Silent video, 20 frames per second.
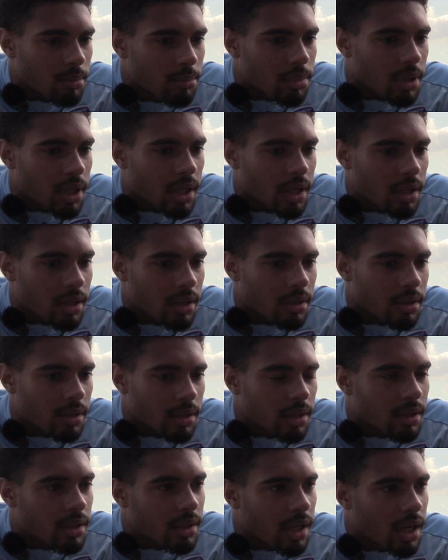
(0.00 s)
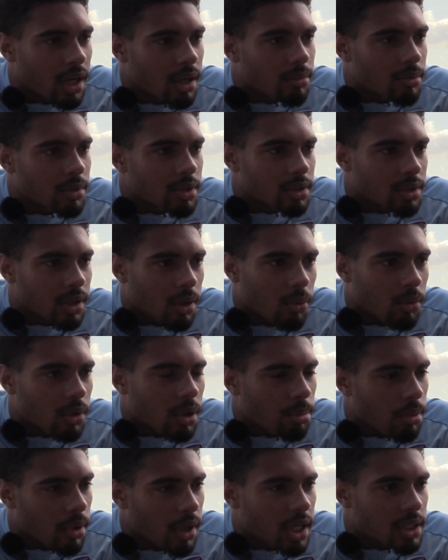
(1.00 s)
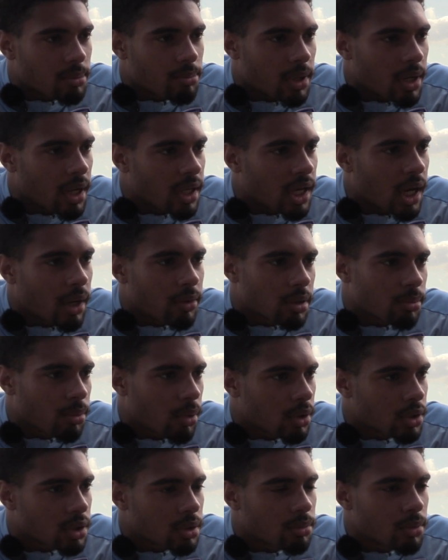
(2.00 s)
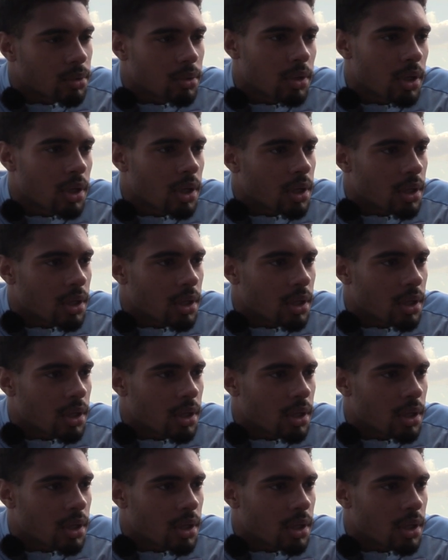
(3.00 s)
play in the game, because I want to play as many games as possible.